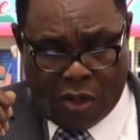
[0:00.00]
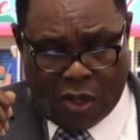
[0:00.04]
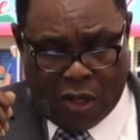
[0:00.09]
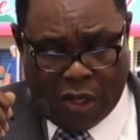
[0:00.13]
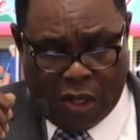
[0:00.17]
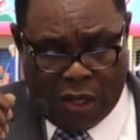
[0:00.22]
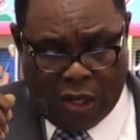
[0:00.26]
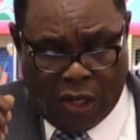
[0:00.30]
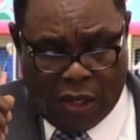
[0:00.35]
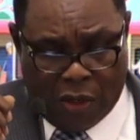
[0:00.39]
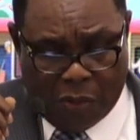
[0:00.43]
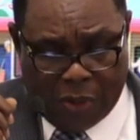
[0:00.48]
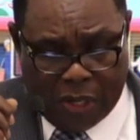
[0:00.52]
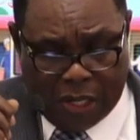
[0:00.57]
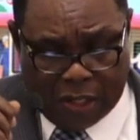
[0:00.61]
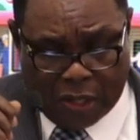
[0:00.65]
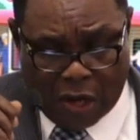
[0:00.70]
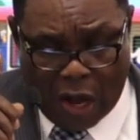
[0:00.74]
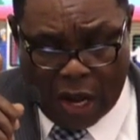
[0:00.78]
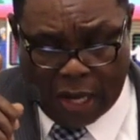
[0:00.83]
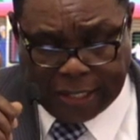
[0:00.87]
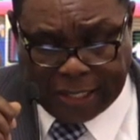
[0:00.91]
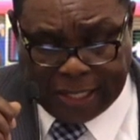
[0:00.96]
He will
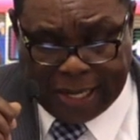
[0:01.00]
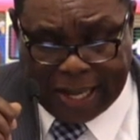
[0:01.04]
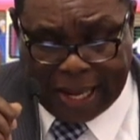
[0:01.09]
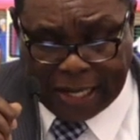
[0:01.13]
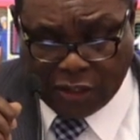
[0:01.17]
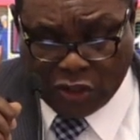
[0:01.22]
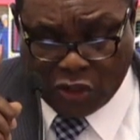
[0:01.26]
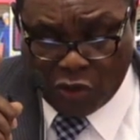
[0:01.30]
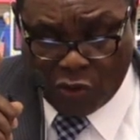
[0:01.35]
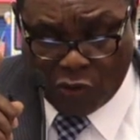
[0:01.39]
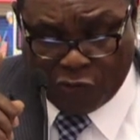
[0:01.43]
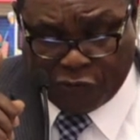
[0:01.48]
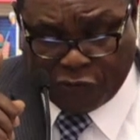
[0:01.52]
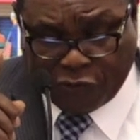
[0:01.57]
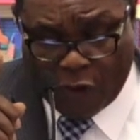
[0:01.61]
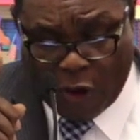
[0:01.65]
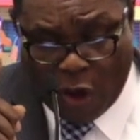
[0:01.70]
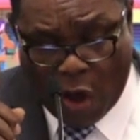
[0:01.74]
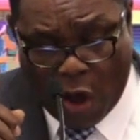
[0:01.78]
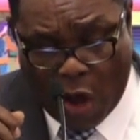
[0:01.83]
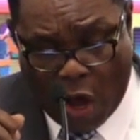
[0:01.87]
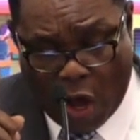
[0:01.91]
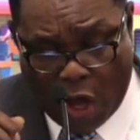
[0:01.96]
not let you
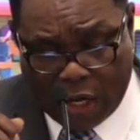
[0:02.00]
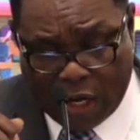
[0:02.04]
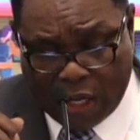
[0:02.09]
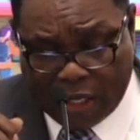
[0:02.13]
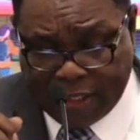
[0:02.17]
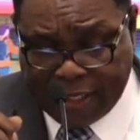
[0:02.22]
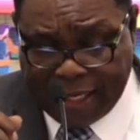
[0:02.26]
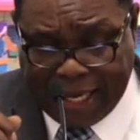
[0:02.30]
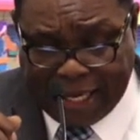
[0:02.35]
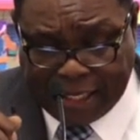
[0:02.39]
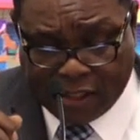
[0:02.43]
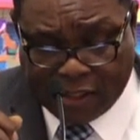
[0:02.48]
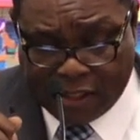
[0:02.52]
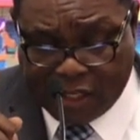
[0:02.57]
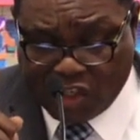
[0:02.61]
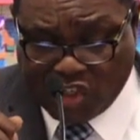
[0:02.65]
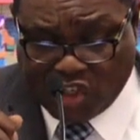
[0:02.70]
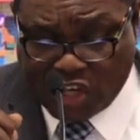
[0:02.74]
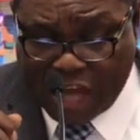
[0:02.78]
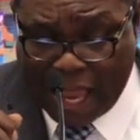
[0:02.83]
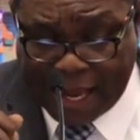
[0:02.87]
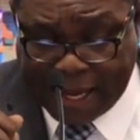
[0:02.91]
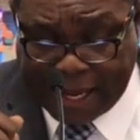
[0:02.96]
fall and hit the
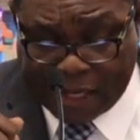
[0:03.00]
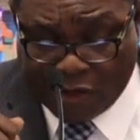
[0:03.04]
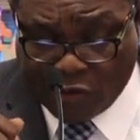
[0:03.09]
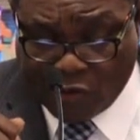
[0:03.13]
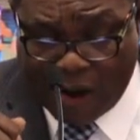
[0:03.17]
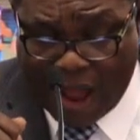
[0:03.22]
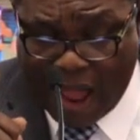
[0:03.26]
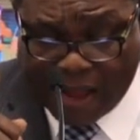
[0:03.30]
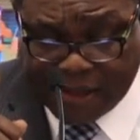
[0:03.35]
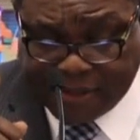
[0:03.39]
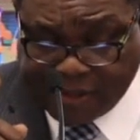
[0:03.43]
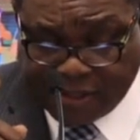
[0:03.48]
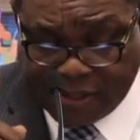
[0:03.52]
jagged rocks